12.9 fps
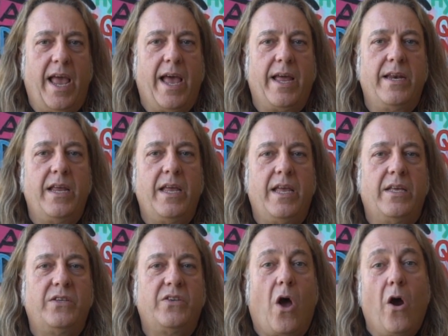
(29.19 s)
and
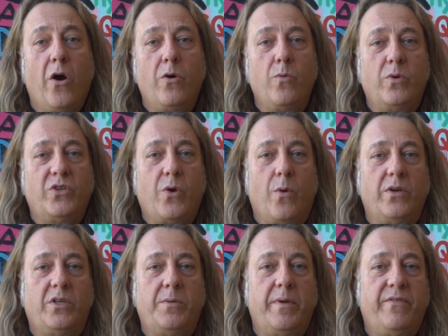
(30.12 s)
his art was
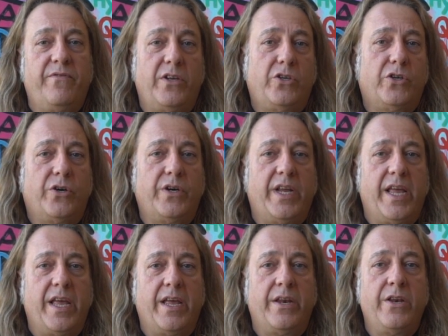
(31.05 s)
going to be featured
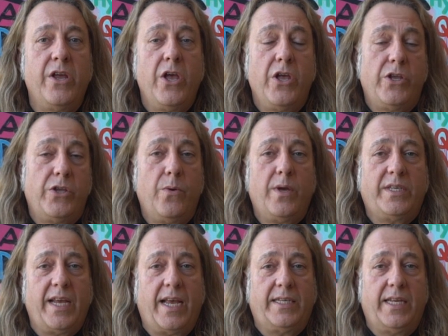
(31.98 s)
in
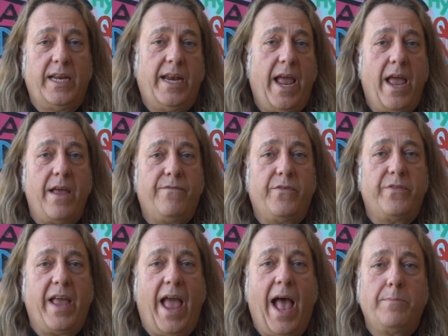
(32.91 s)
USA Today for
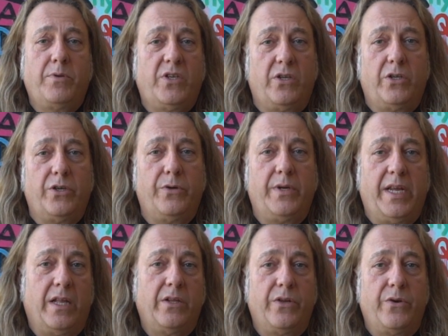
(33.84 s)
the
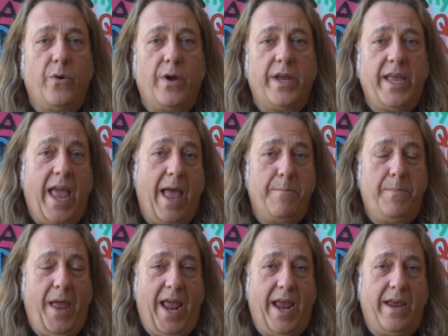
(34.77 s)
Absolute Illinois
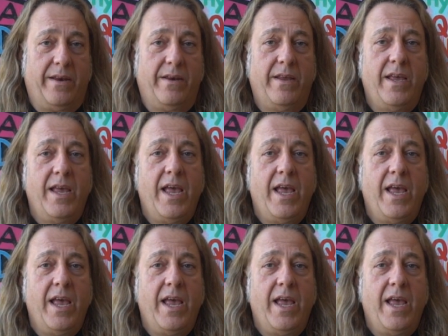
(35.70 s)
campaign.